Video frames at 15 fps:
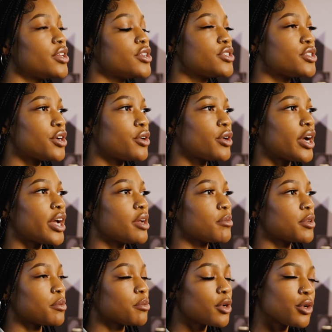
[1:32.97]
So I am
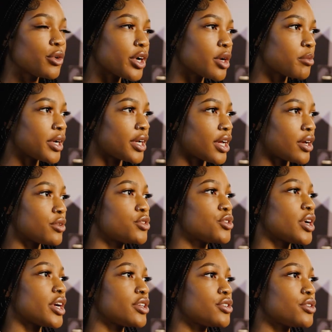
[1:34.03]
in a program right now
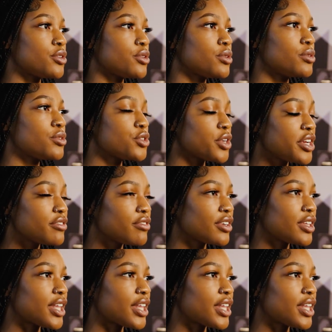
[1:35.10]
trying to train for